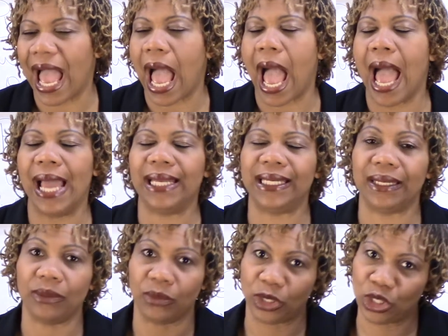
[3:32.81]

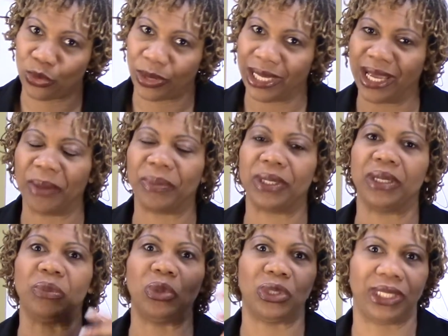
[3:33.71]
And when you wake up in
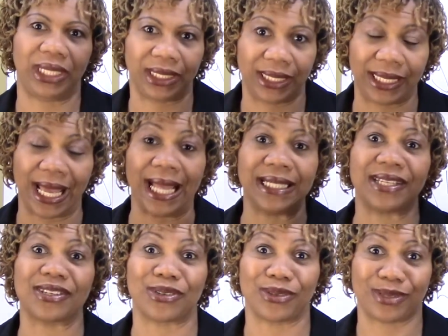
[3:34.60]
the morning, the
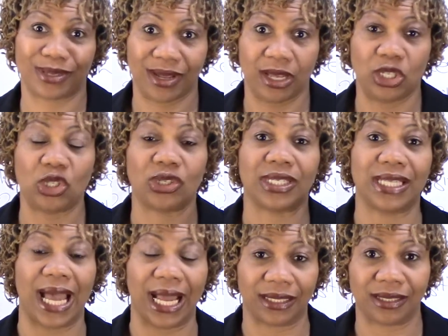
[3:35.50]
answers just
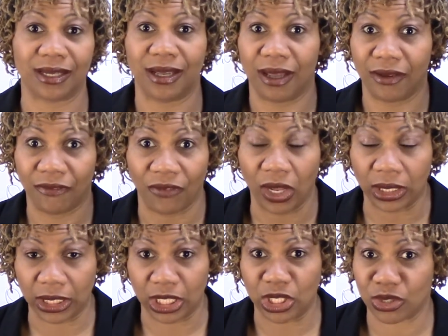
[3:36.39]
start
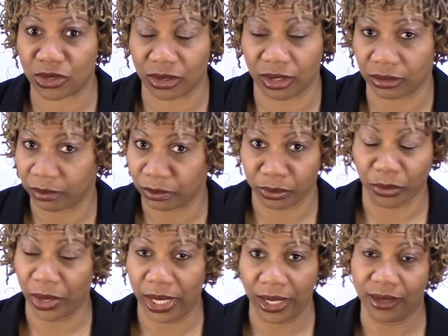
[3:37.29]
falling into your
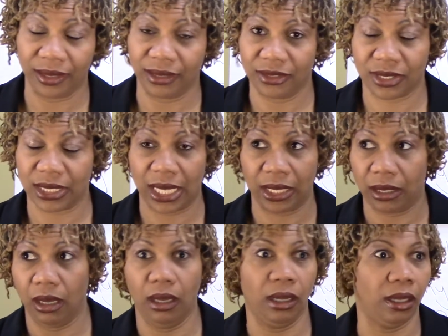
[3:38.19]
brain. It's just like,
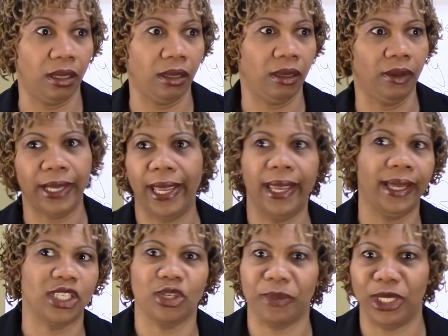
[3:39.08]
oh, okay,
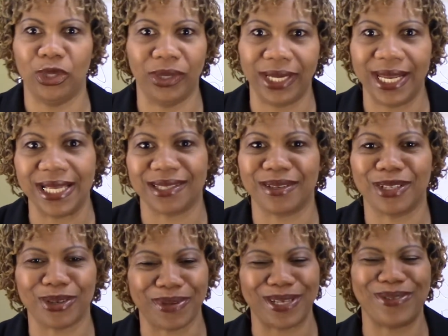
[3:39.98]
I should be doing this, I
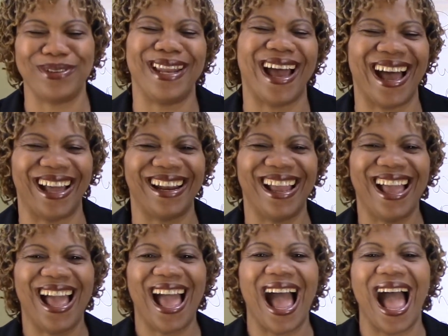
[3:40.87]
should be doing that.
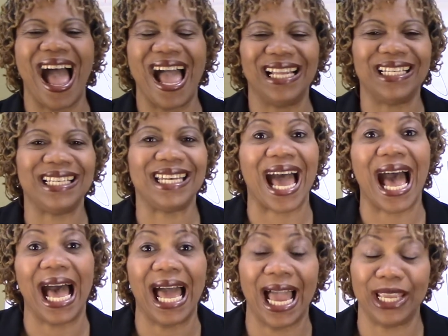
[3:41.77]
And
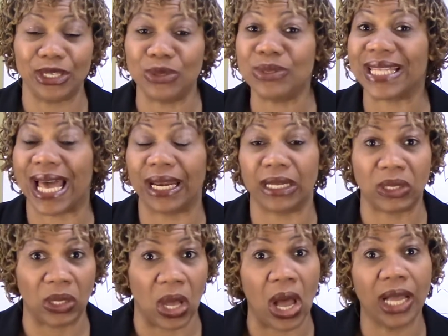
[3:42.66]
that I use that a
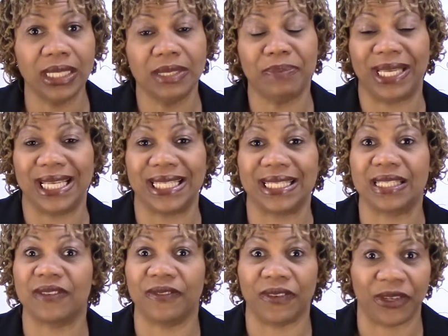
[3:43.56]
lot because
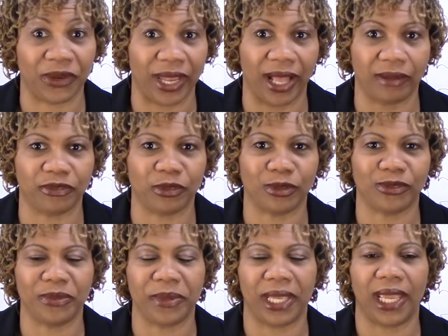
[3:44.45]
it's very helpful
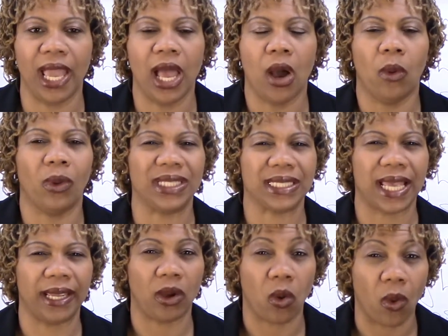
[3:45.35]
for me. Once
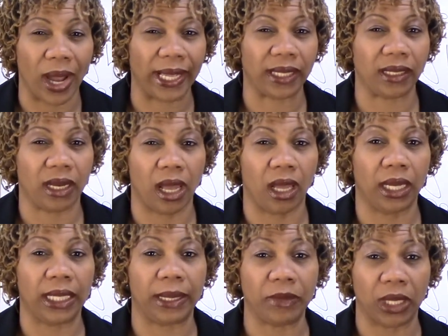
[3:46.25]
I quiet down
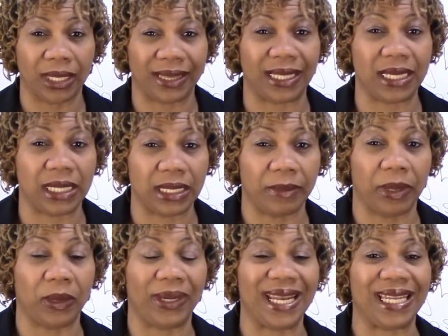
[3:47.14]
and I'm not thinking
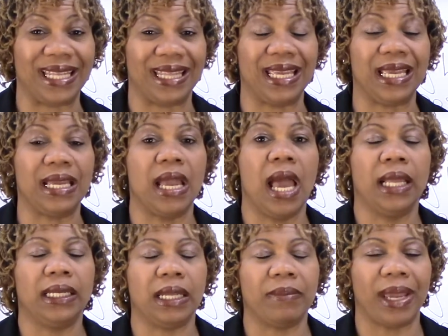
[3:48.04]
about anything,
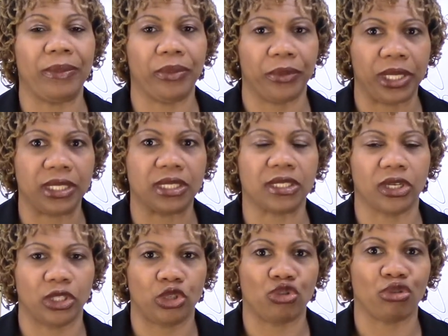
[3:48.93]
then my brain
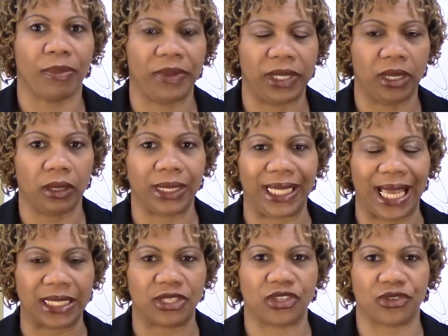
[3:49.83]
starts dropping all the
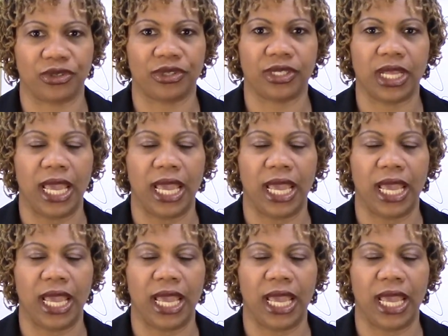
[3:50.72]
answers.